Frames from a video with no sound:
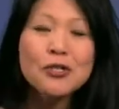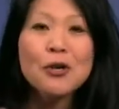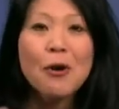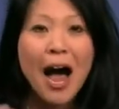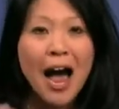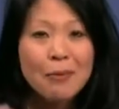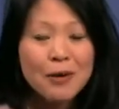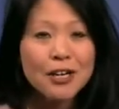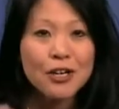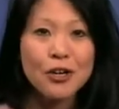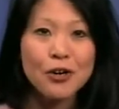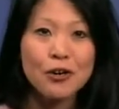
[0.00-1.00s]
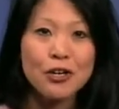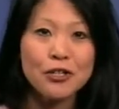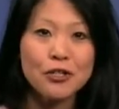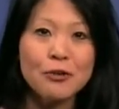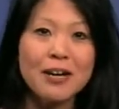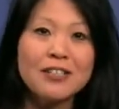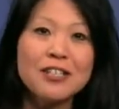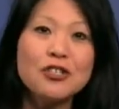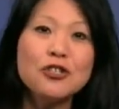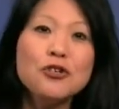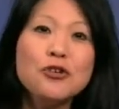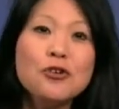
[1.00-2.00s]
So I would encourage you, as
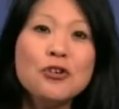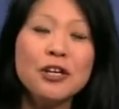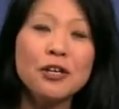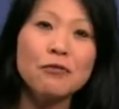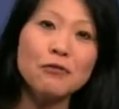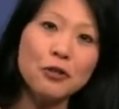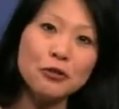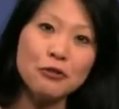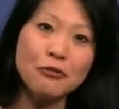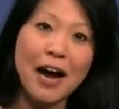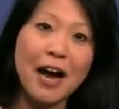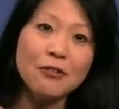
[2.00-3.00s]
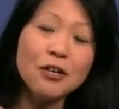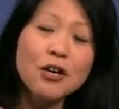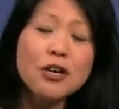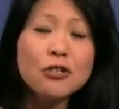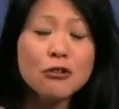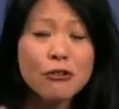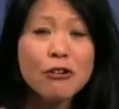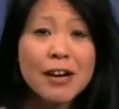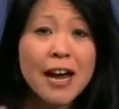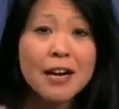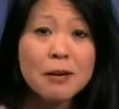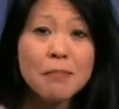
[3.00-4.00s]
this new year rolls around, to
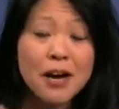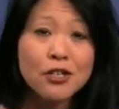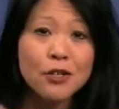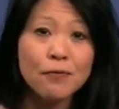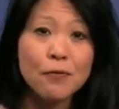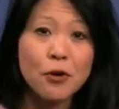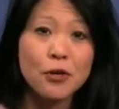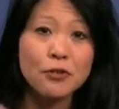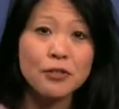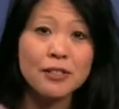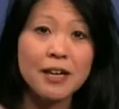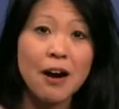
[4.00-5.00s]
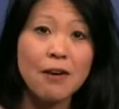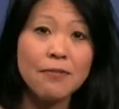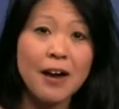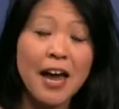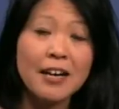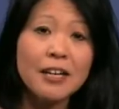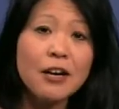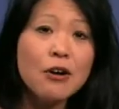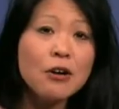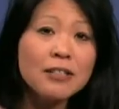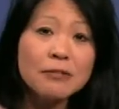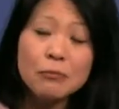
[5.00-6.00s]
create a budget for yourself. And
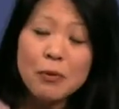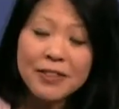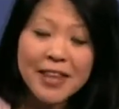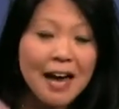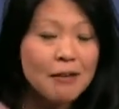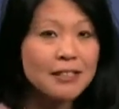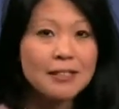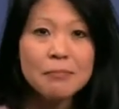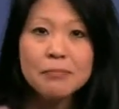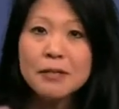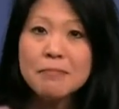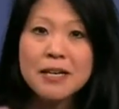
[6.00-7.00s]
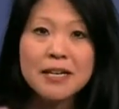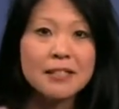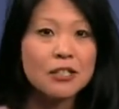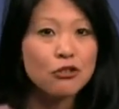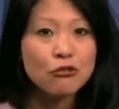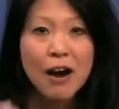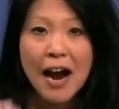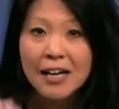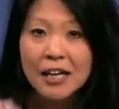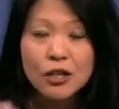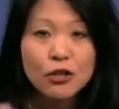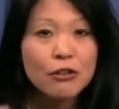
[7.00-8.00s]
what that simply means is
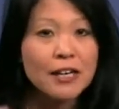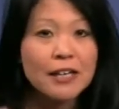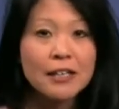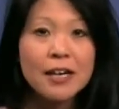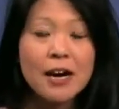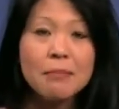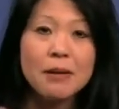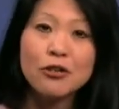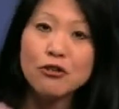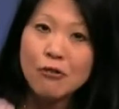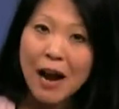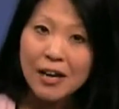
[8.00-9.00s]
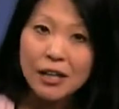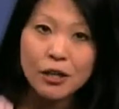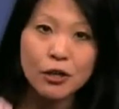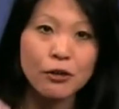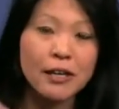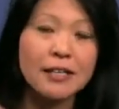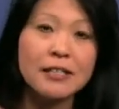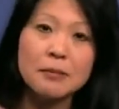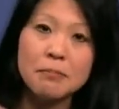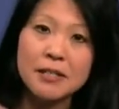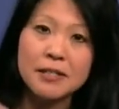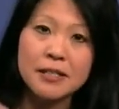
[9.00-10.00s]
tracking your income and tracking your
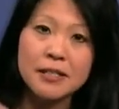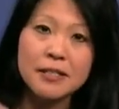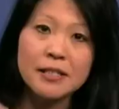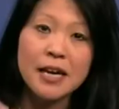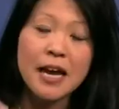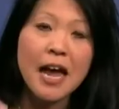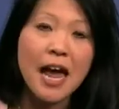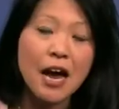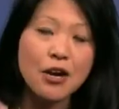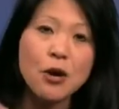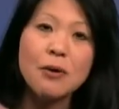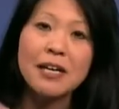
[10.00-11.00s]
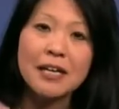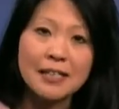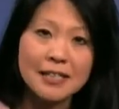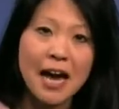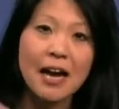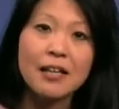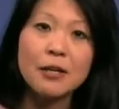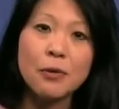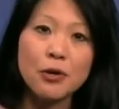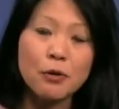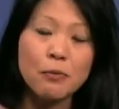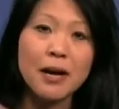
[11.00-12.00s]
expenses and knowing exactly
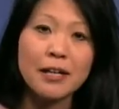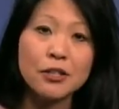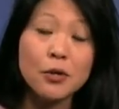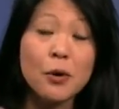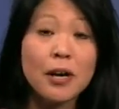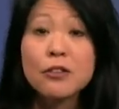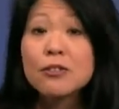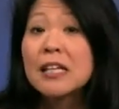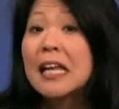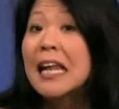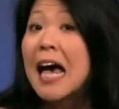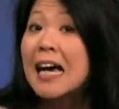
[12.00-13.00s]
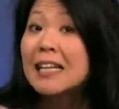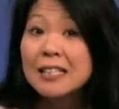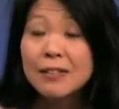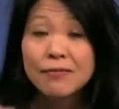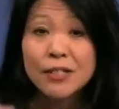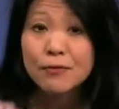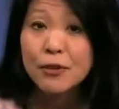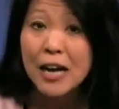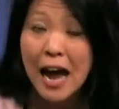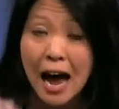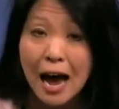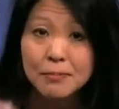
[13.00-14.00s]
where your money's going. There's lots of
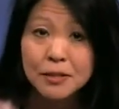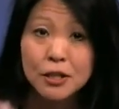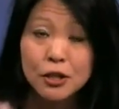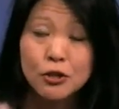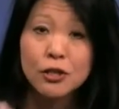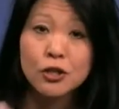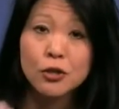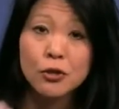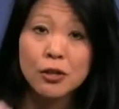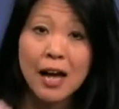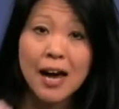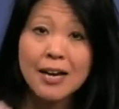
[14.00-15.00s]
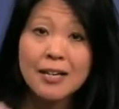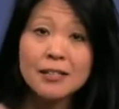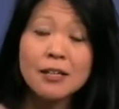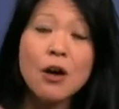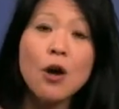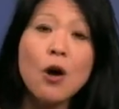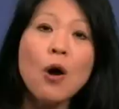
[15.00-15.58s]
different apps that you can utilize.